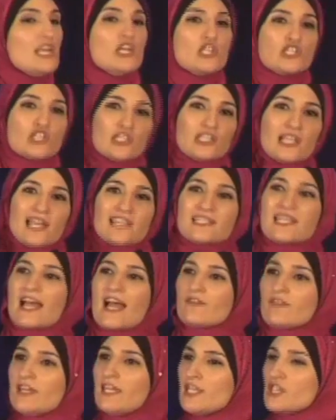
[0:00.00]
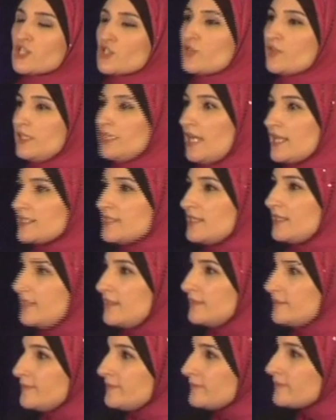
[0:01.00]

So let's have a history lesson.